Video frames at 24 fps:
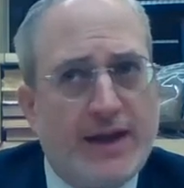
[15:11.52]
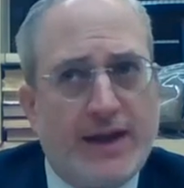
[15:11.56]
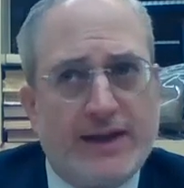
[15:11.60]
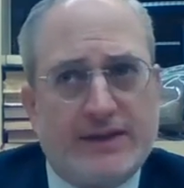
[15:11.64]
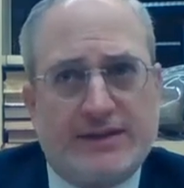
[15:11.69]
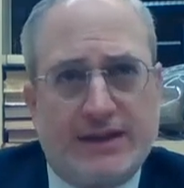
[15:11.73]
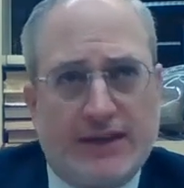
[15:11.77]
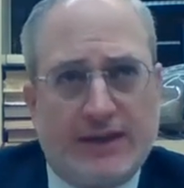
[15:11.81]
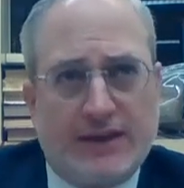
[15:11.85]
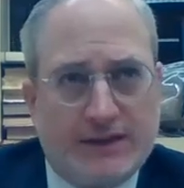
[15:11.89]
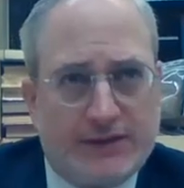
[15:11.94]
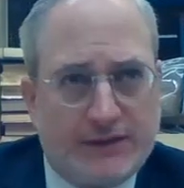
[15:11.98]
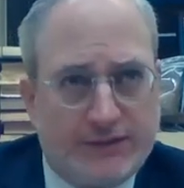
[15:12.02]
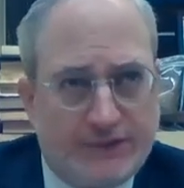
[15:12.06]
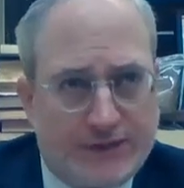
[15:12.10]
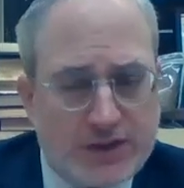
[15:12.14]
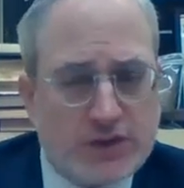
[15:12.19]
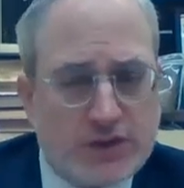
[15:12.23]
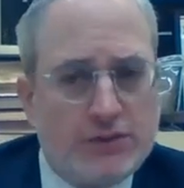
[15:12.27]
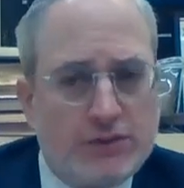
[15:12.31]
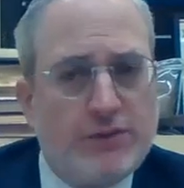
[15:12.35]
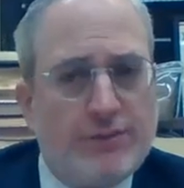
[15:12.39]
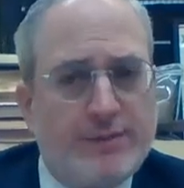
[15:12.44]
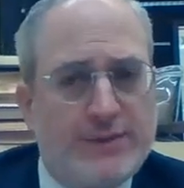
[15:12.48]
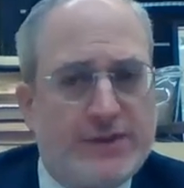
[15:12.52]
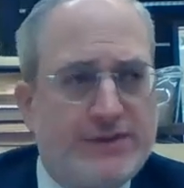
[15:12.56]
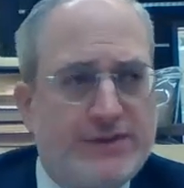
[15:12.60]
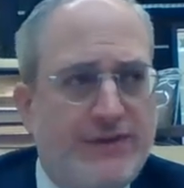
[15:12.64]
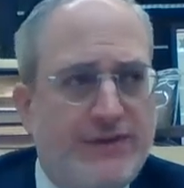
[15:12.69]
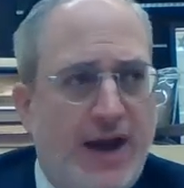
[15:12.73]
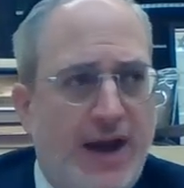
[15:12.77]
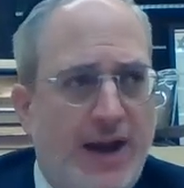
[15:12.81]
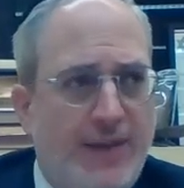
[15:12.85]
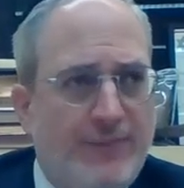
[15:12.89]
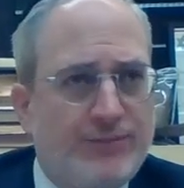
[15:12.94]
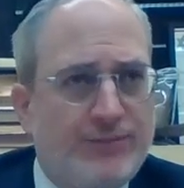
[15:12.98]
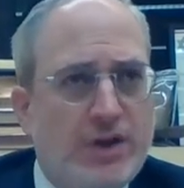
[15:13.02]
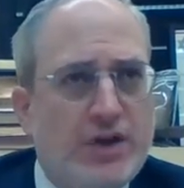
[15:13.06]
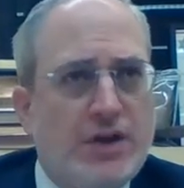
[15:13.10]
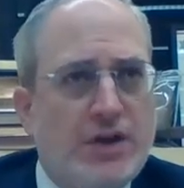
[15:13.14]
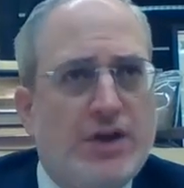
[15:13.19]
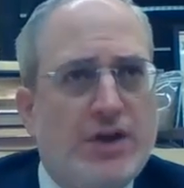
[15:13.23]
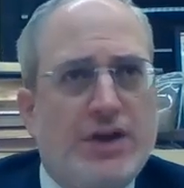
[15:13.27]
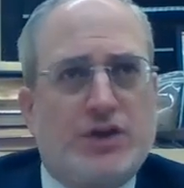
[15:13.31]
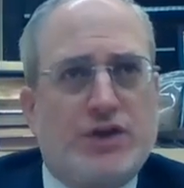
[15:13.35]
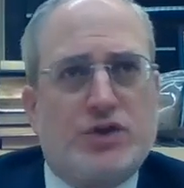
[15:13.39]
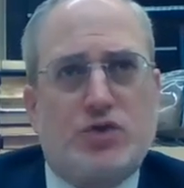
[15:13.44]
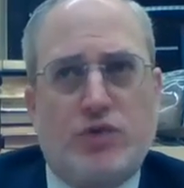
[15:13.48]
It's an individual mitzvah.
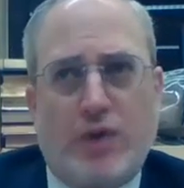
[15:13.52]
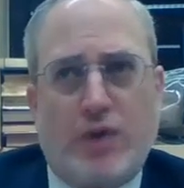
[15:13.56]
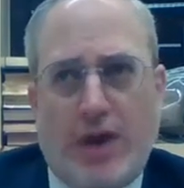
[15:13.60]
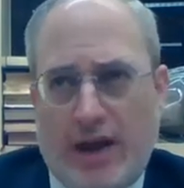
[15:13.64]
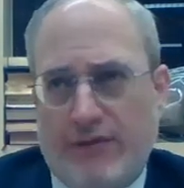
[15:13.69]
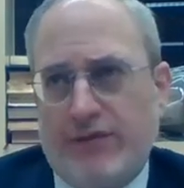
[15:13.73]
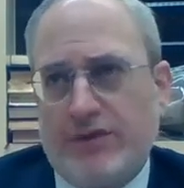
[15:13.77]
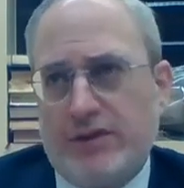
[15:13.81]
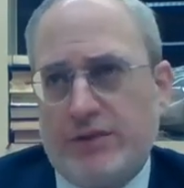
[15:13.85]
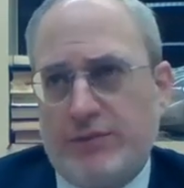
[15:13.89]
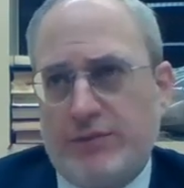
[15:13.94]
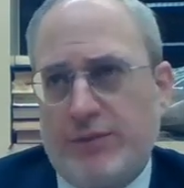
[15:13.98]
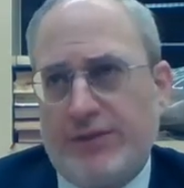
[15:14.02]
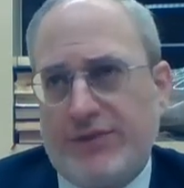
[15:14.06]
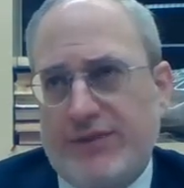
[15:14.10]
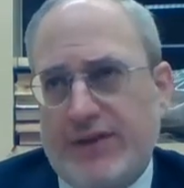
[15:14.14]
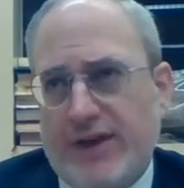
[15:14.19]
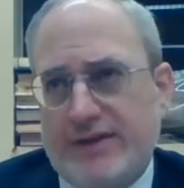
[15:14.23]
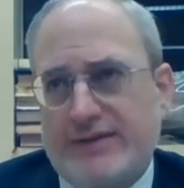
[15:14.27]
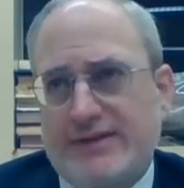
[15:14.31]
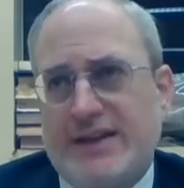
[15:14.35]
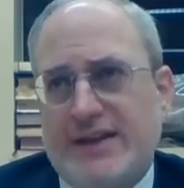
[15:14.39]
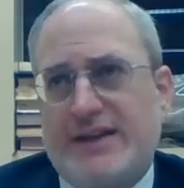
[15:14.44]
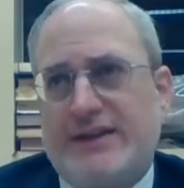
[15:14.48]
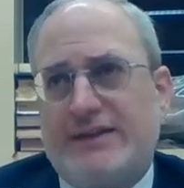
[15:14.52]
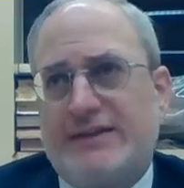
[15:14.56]
It travels with us.